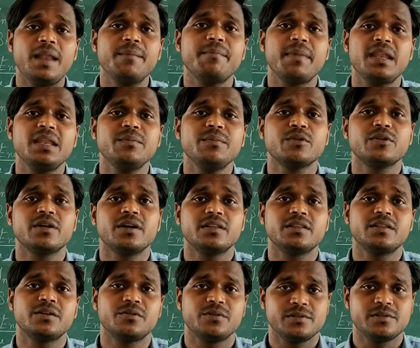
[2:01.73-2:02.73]
and many more
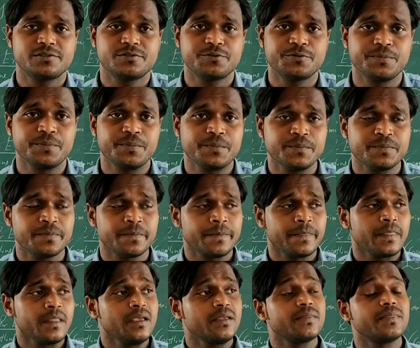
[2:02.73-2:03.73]
other also.
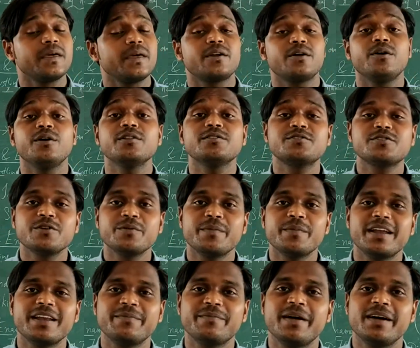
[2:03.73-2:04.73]
They are also
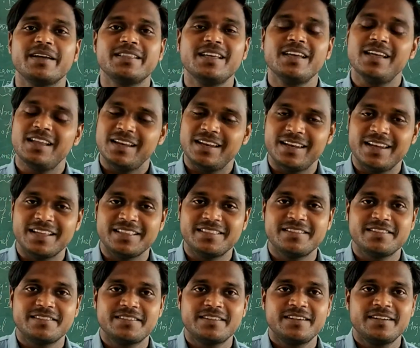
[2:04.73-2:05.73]
made by the
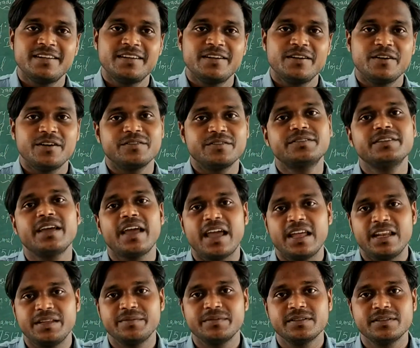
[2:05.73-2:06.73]
leather of the
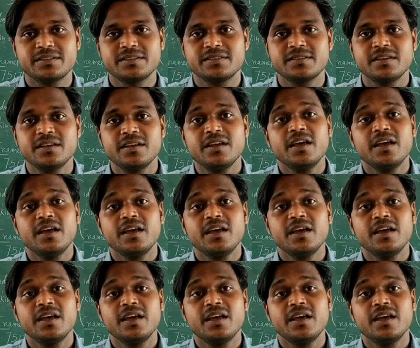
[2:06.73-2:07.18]
animals.